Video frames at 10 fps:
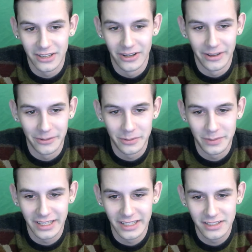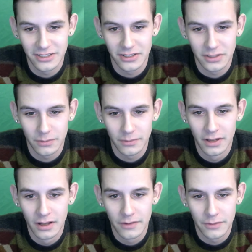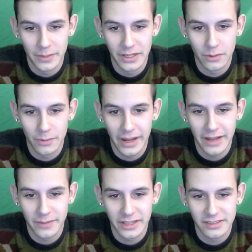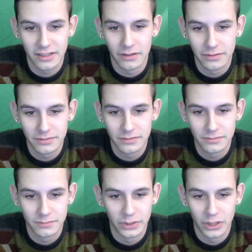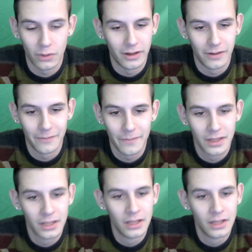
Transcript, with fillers: so it would be easier to, for me to remind myself, but oh well.